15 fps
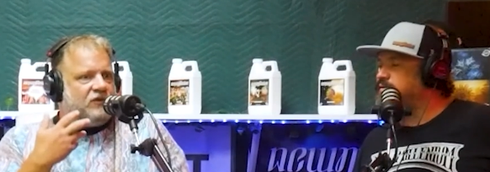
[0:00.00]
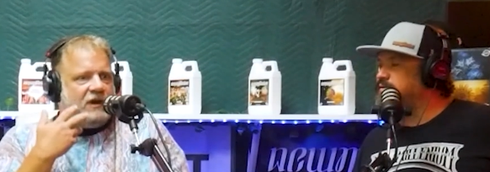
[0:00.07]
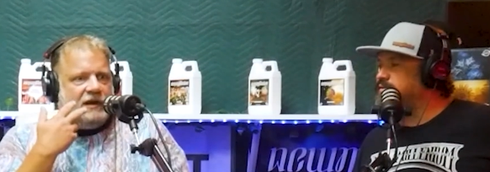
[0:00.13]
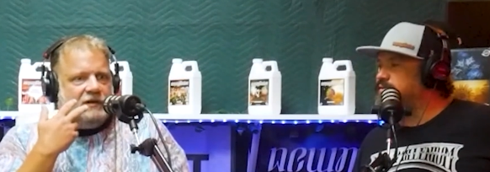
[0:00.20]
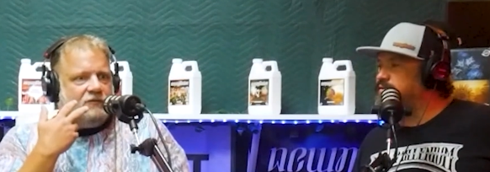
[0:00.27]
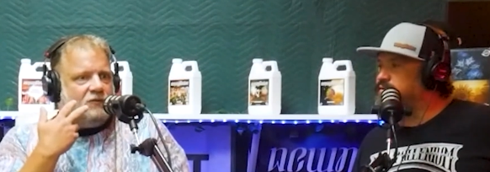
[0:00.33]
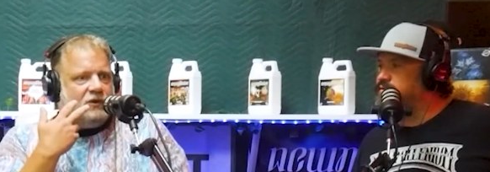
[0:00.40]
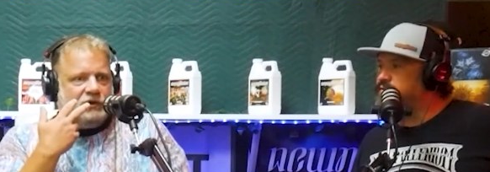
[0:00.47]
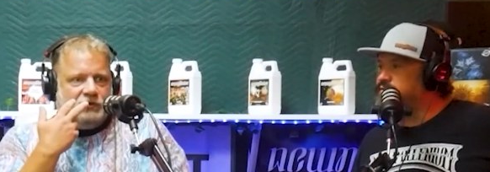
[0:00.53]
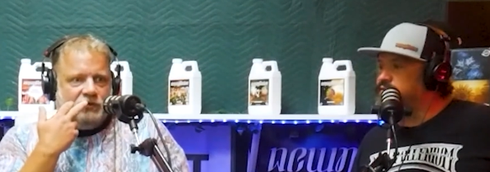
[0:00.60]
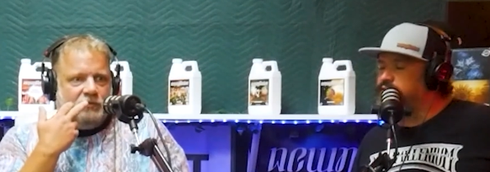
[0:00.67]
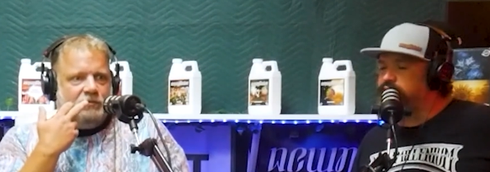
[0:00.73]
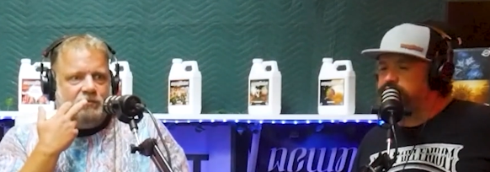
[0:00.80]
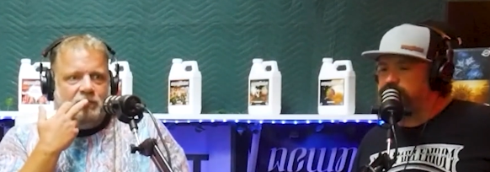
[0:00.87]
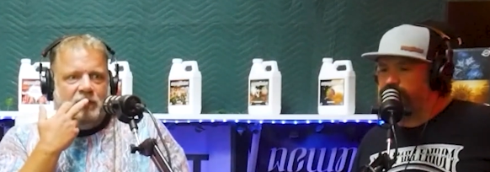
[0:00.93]
Speaker 1: is kind of what you're.
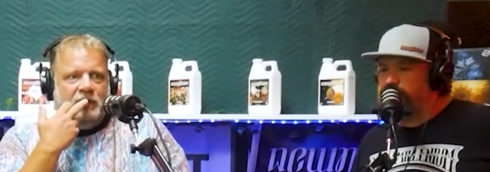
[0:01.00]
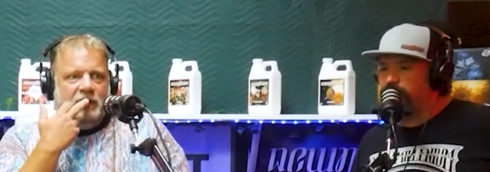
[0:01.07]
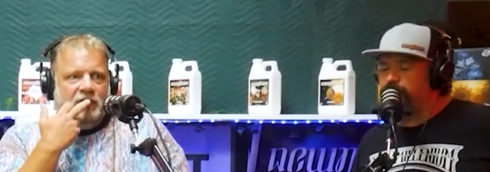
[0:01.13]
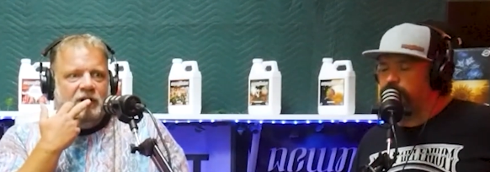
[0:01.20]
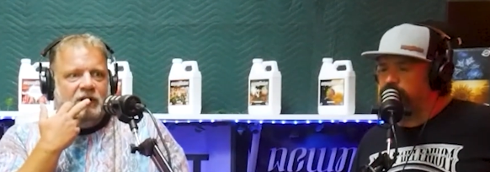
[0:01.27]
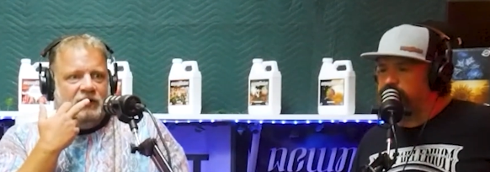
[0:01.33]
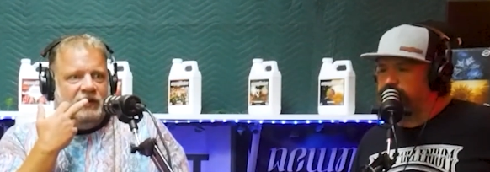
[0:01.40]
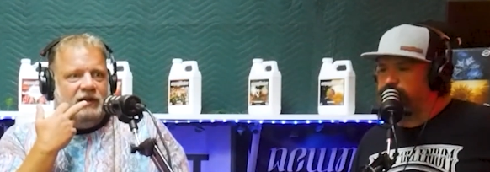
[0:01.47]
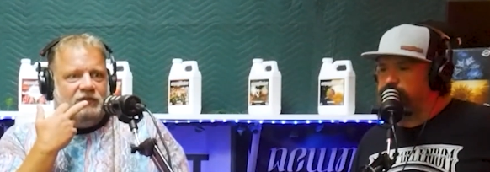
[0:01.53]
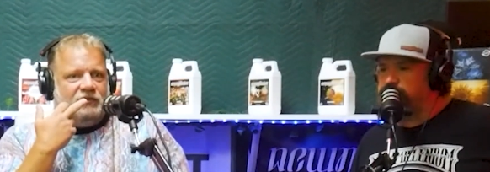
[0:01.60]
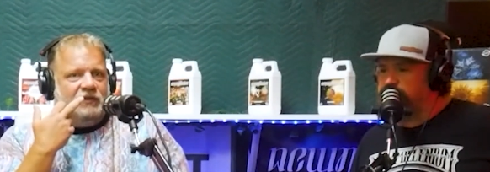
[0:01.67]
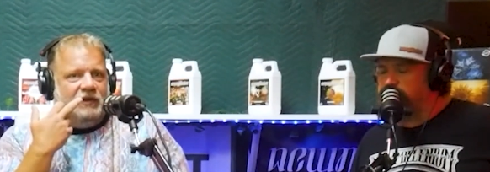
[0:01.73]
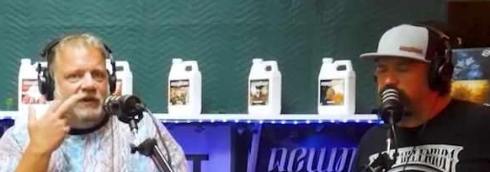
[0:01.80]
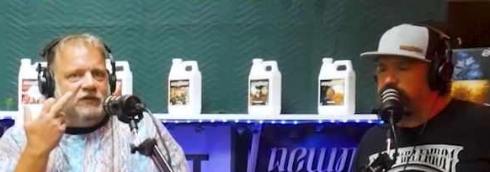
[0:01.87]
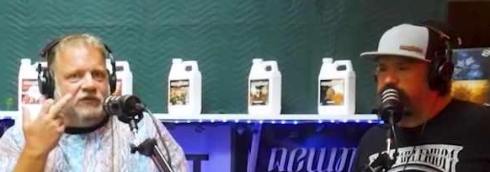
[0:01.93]
It's the vapor. It's, it's
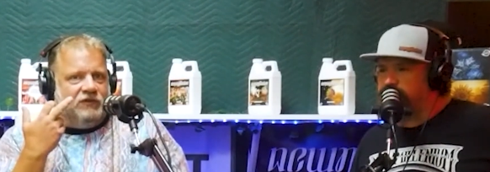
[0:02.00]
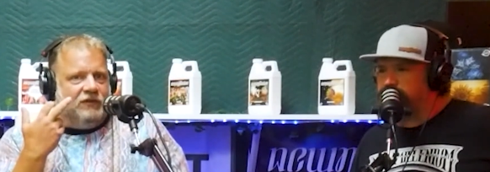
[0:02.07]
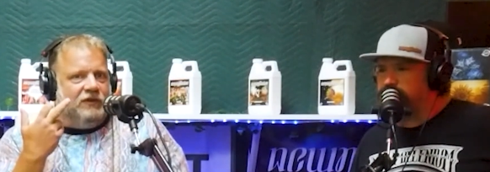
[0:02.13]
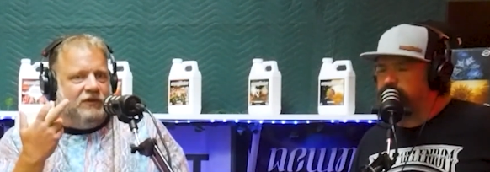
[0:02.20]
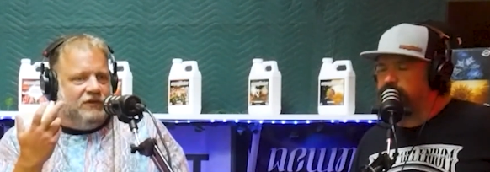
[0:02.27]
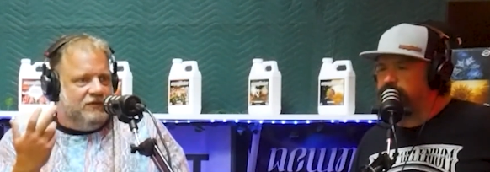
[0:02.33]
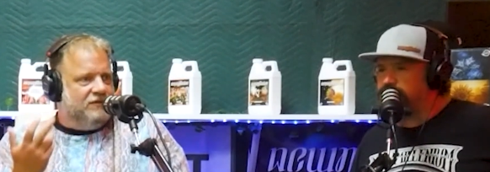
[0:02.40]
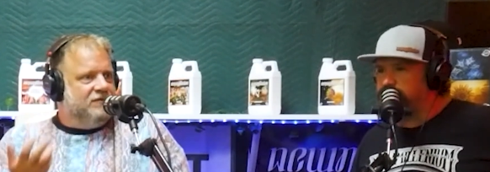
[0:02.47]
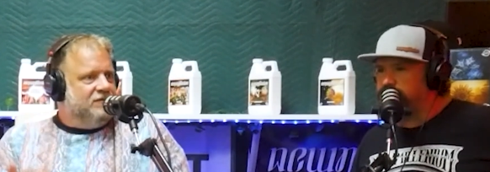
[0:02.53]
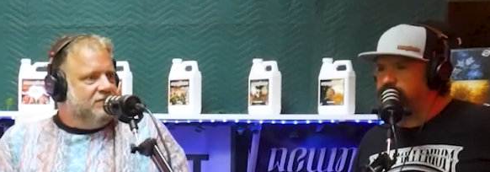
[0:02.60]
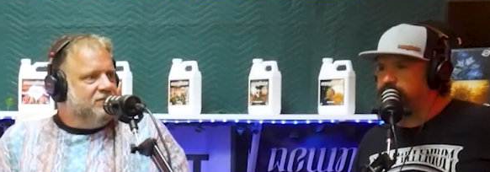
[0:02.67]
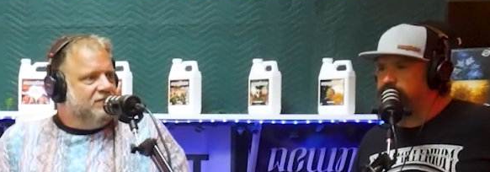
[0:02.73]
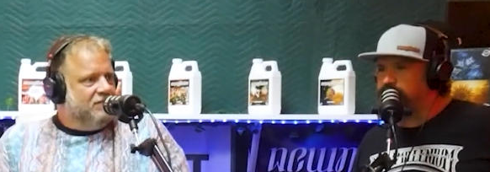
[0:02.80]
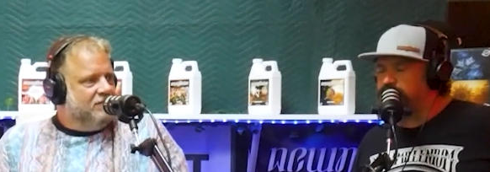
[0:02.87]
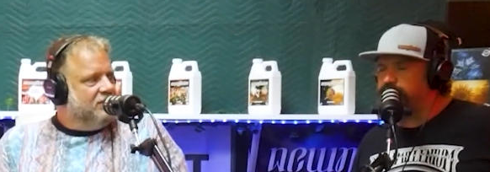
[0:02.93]
really it's, it's a it's
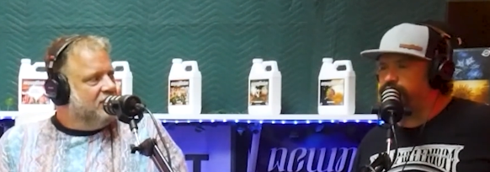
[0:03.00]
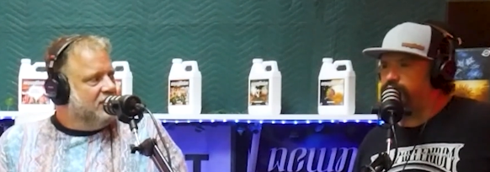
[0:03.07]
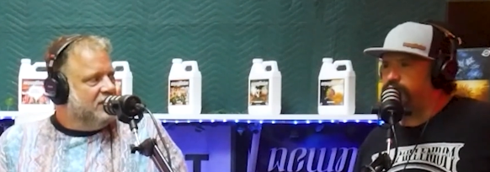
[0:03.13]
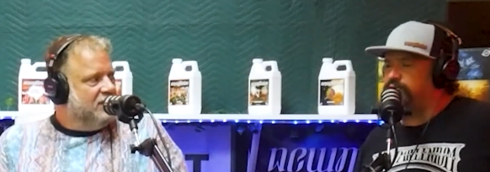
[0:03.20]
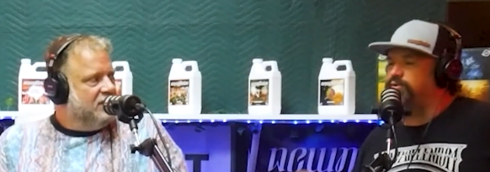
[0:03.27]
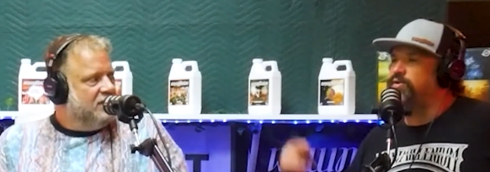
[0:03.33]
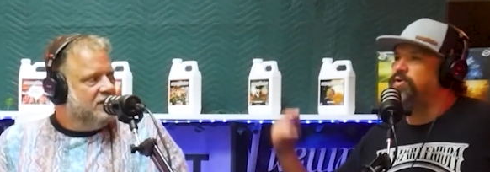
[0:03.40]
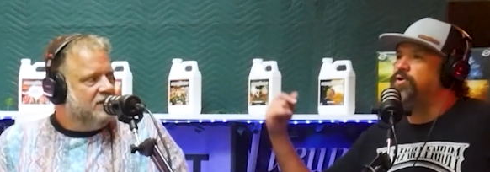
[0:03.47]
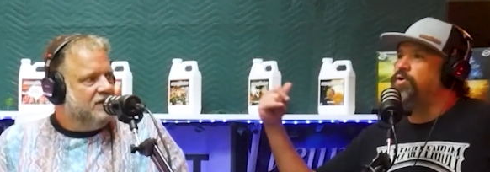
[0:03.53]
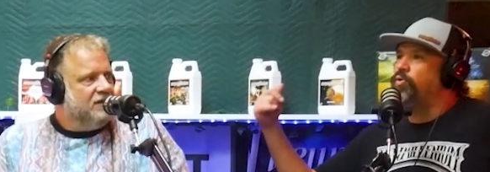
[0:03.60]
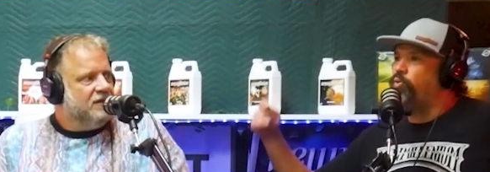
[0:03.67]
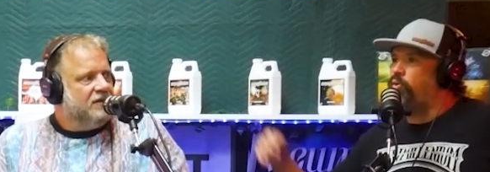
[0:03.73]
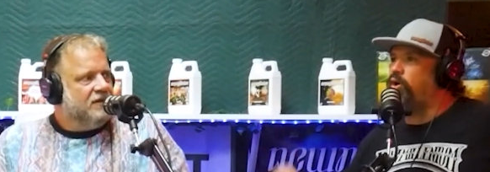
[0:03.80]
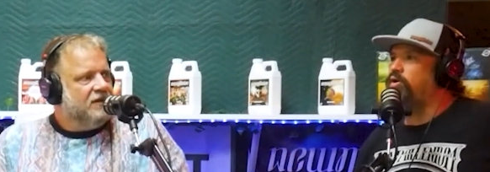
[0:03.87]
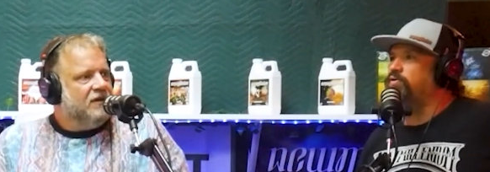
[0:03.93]
a it's
Speaker 2: a
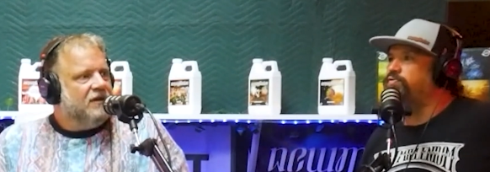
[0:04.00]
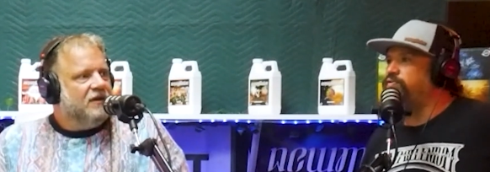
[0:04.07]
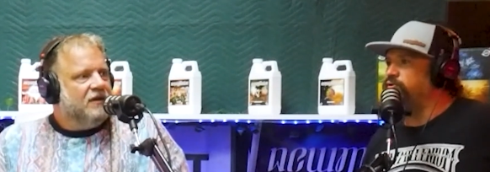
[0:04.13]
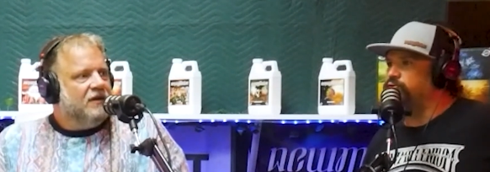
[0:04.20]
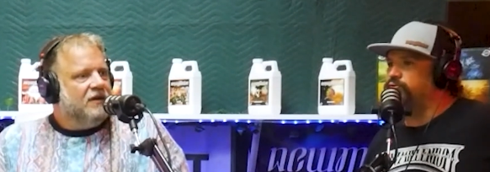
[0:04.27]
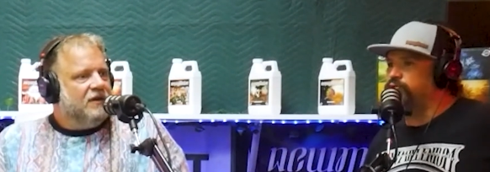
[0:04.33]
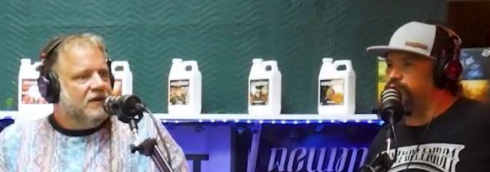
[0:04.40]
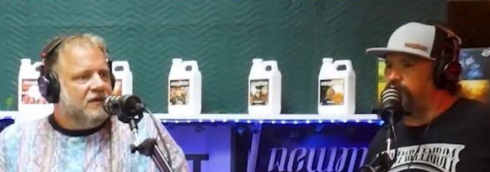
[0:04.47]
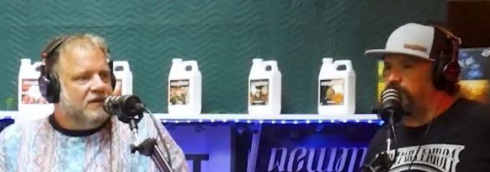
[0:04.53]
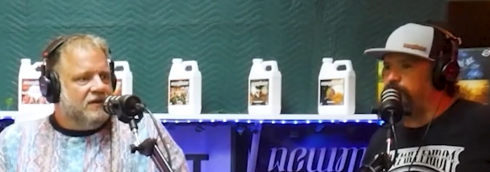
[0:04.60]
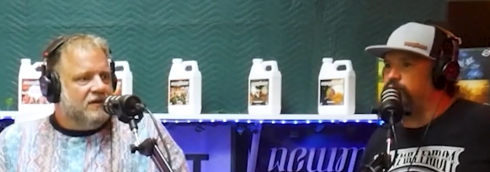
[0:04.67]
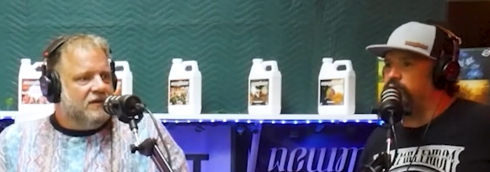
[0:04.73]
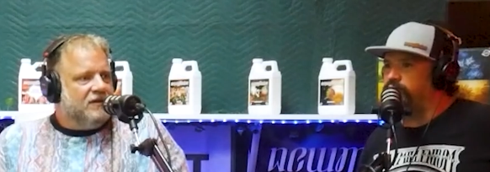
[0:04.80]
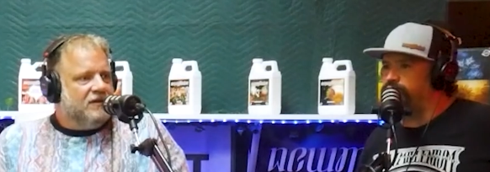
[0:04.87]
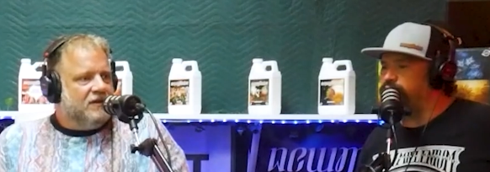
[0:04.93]
water filtered
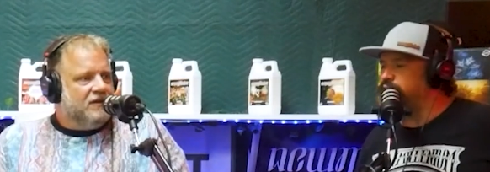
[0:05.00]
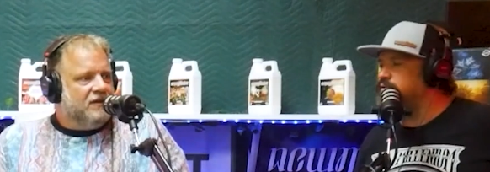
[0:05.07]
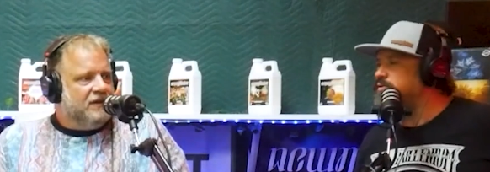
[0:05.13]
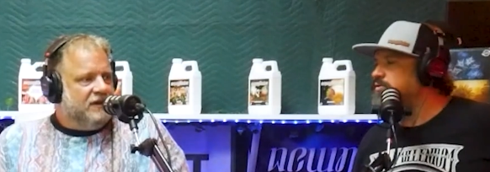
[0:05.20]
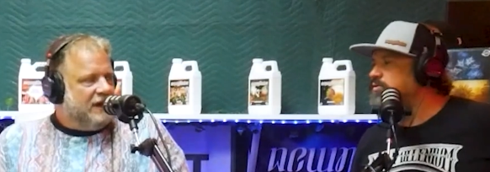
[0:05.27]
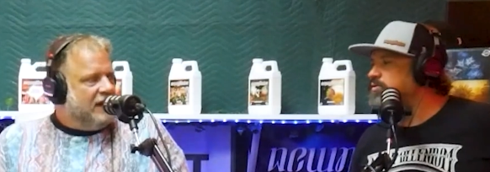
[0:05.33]
vaporizer.